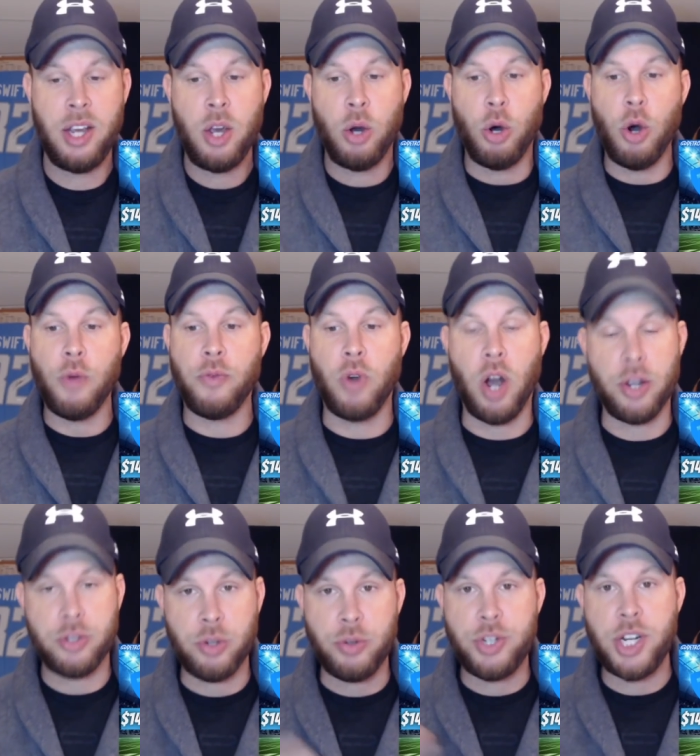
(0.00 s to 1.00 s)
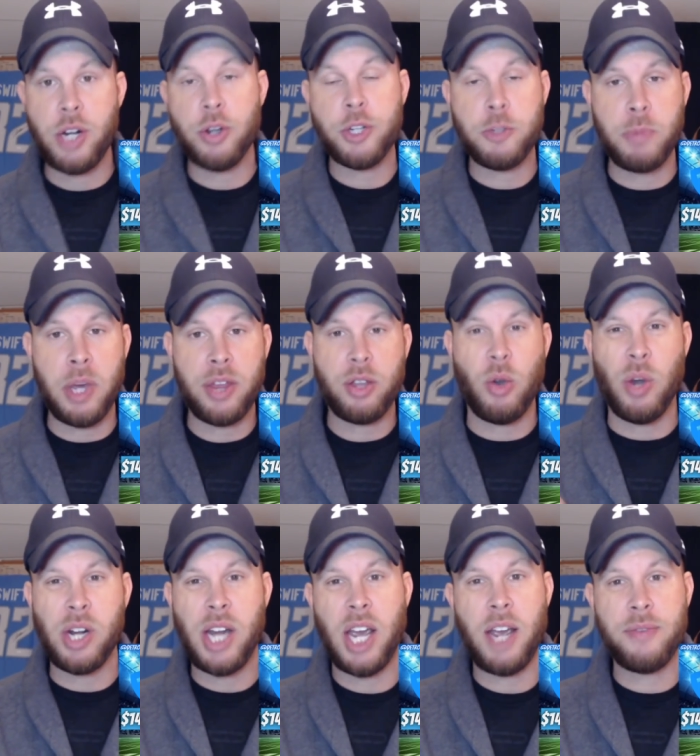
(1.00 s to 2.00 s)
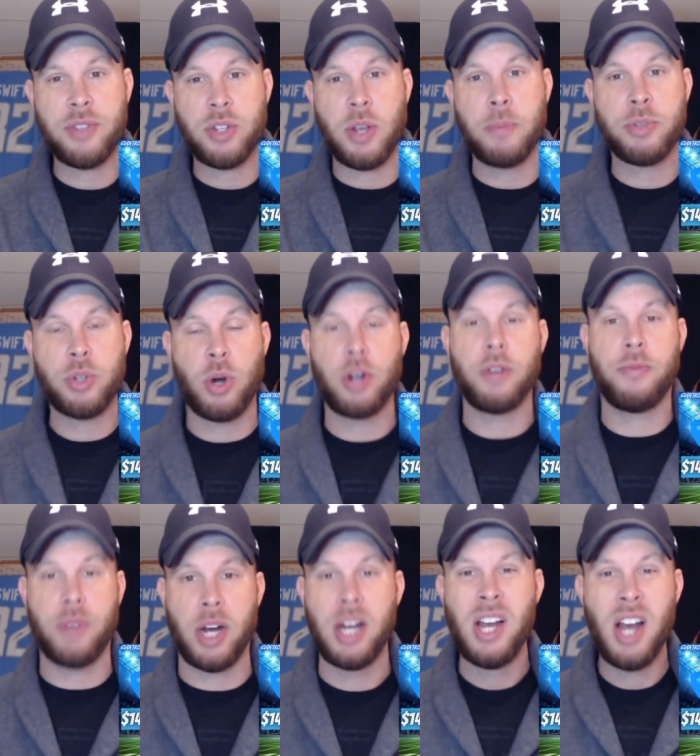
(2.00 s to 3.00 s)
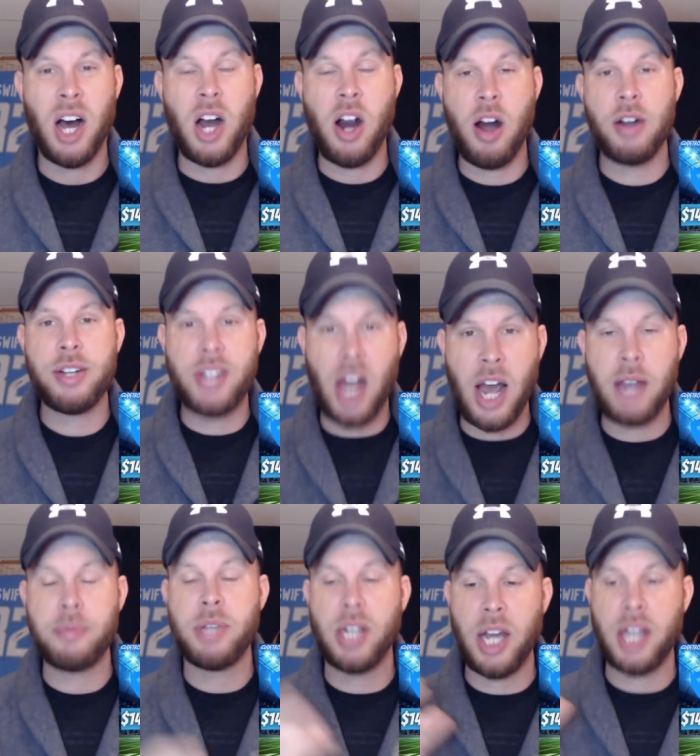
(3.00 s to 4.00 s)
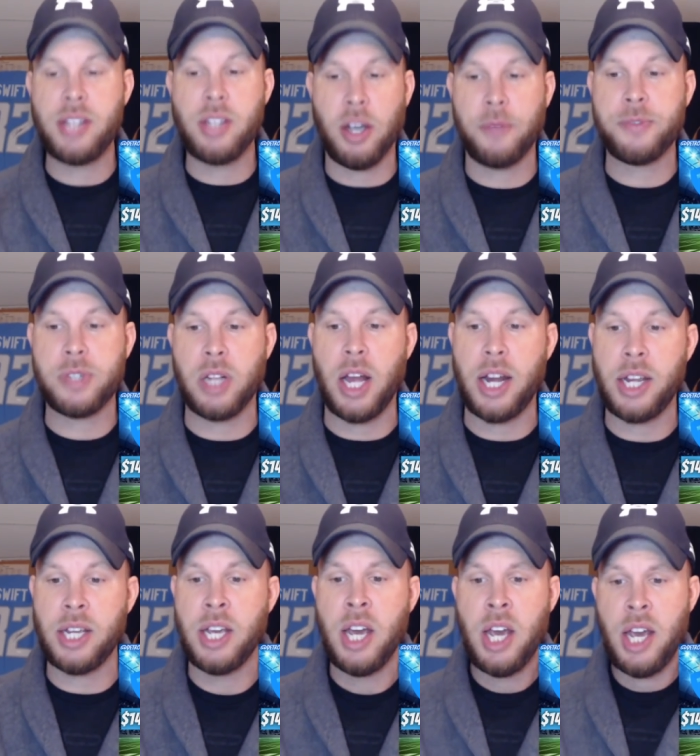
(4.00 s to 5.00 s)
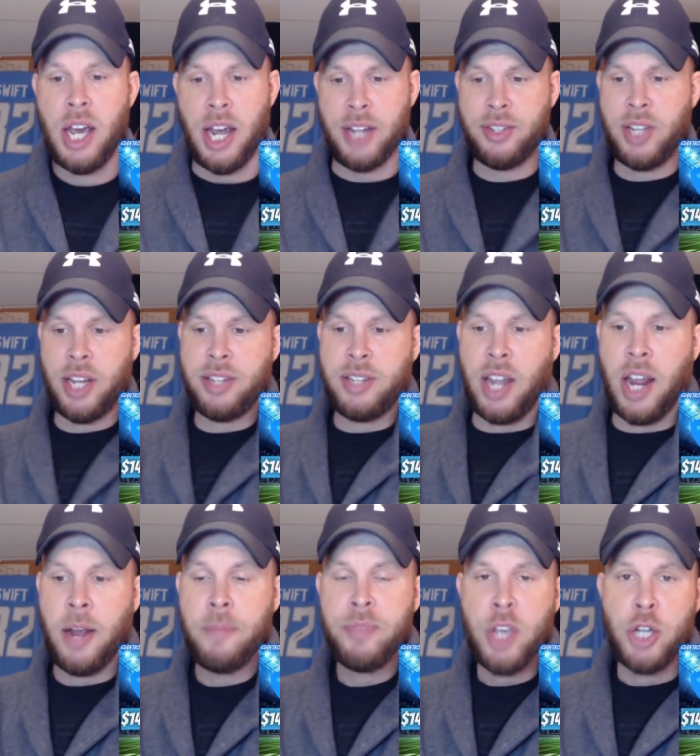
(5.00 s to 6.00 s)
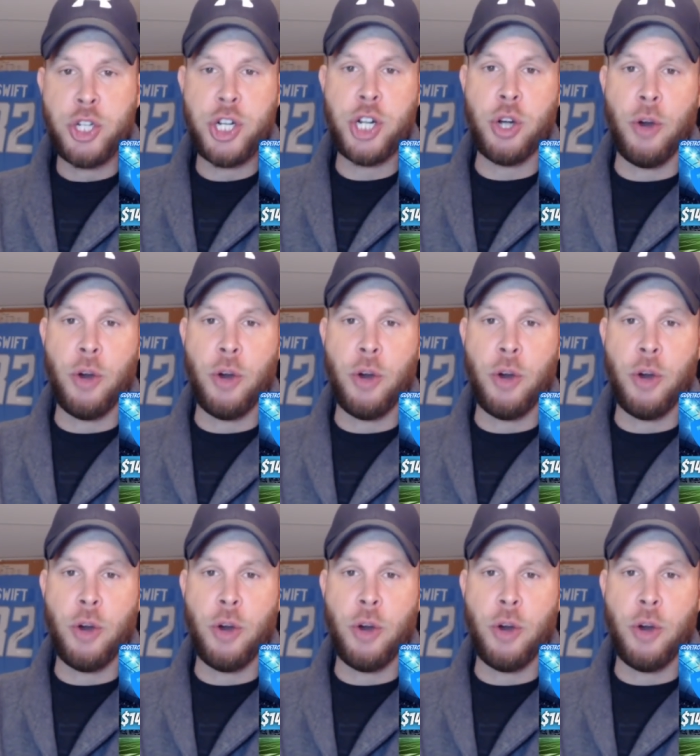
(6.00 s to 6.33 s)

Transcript: overall. So Geno Smith going to have some sort of a, a hard time today. Tough sledding, as they say. Geno,